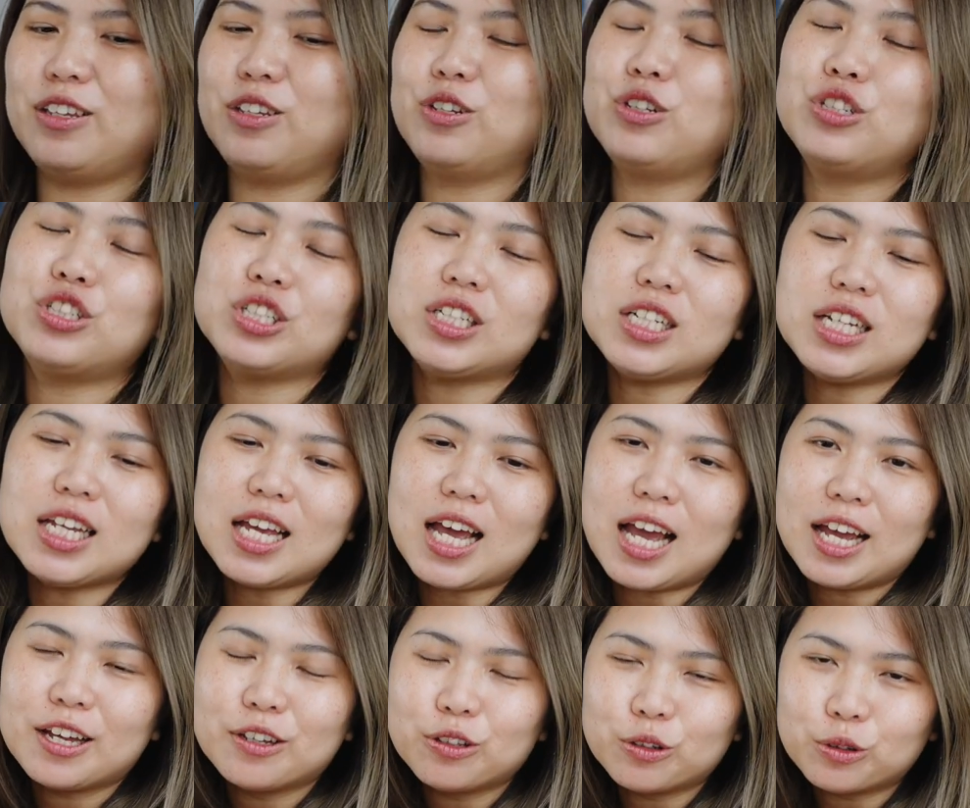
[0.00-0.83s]
usually
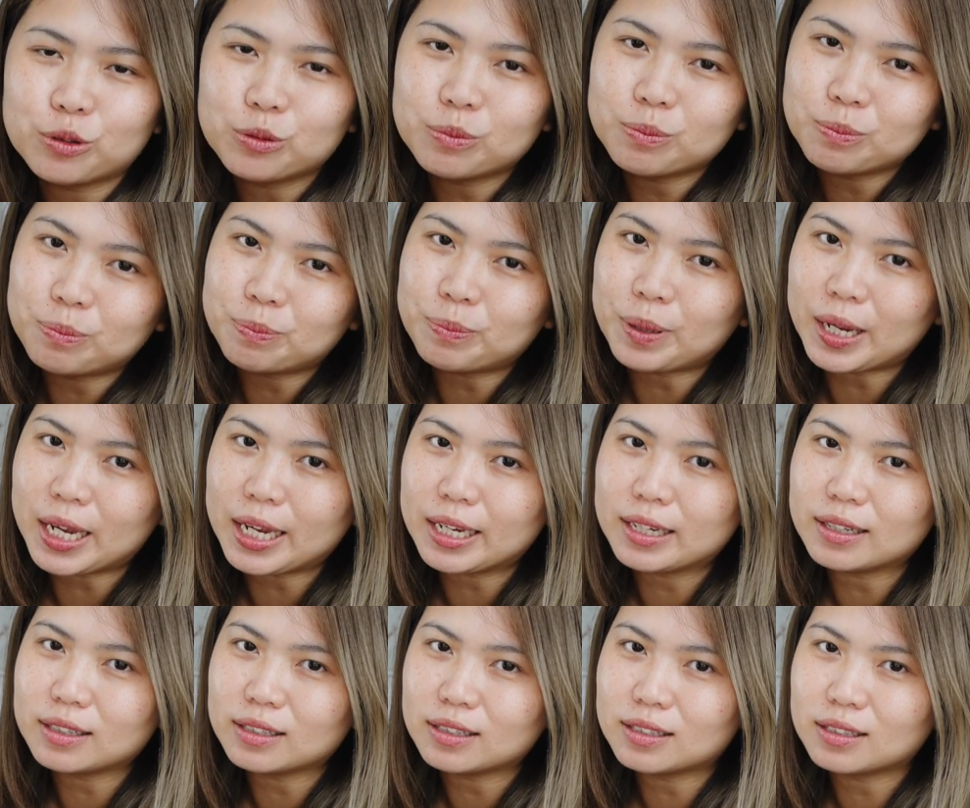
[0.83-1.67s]
I don't
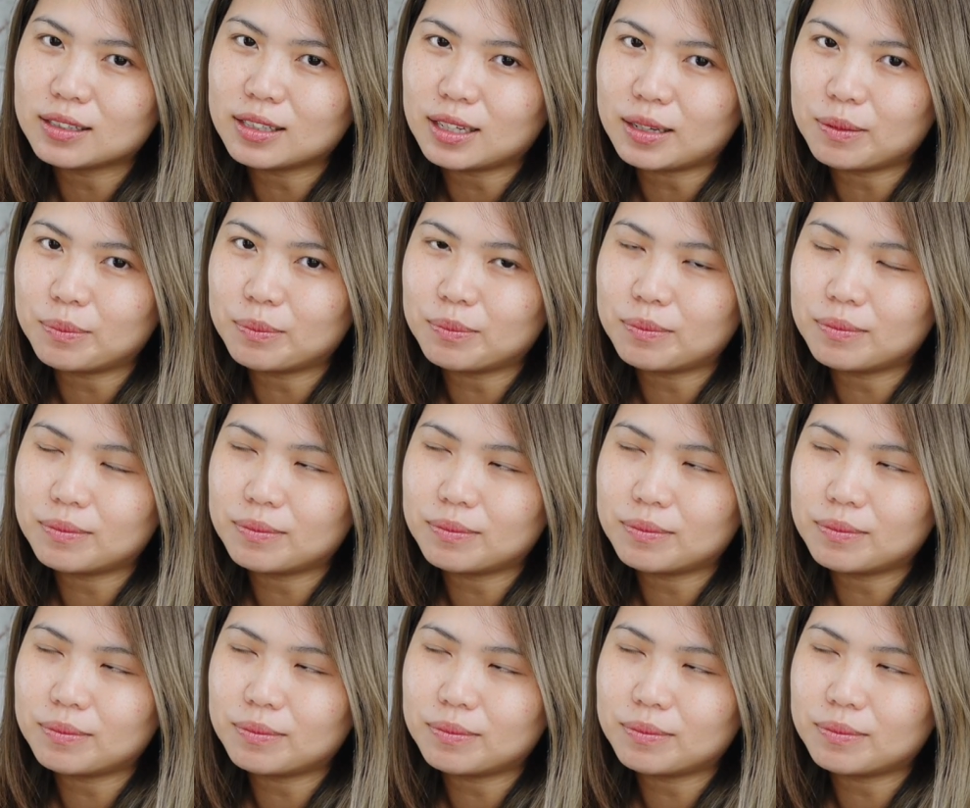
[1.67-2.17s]
pack that